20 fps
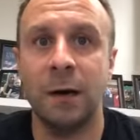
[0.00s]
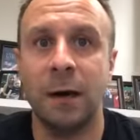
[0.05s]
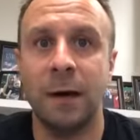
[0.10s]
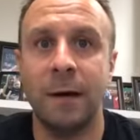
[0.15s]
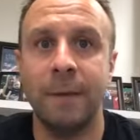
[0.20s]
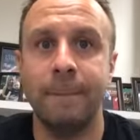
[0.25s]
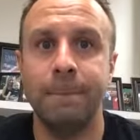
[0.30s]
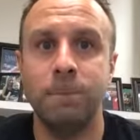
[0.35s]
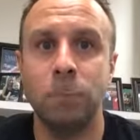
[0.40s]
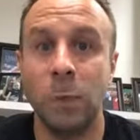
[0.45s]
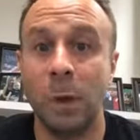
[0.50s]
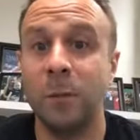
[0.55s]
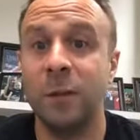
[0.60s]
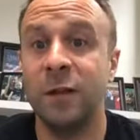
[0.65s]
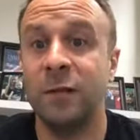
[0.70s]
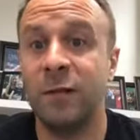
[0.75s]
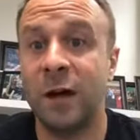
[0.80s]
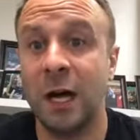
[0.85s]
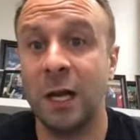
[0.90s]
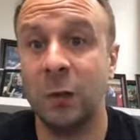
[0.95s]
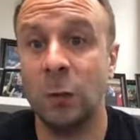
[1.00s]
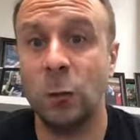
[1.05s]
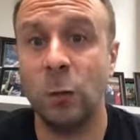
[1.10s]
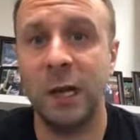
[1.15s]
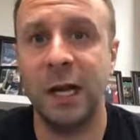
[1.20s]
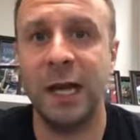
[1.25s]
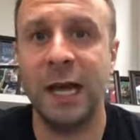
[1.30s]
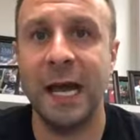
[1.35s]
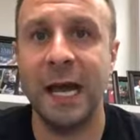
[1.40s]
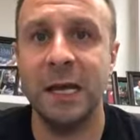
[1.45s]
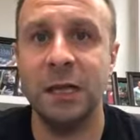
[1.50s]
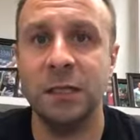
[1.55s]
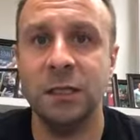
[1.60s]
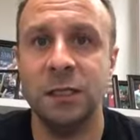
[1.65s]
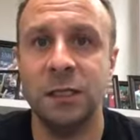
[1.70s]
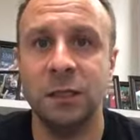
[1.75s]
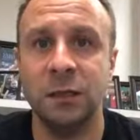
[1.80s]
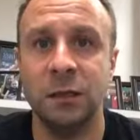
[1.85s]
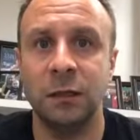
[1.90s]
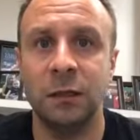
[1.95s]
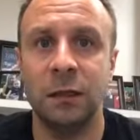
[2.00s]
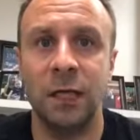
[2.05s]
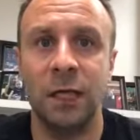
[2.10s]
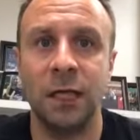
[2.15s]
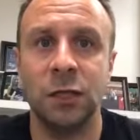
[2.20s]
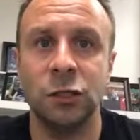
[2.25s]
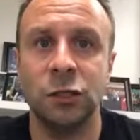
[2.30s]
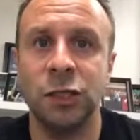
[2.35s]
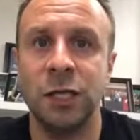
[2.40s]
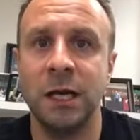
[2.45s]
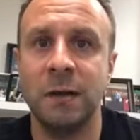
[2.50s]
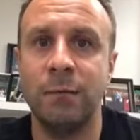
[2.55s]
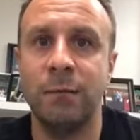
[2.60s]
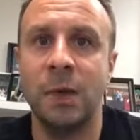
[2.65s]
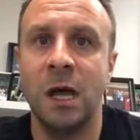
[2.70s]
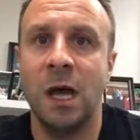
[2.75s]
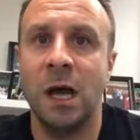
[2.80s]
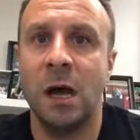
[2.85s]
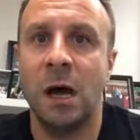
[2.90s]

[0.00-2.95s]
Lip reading: Remember to follow Winning Edge Leadership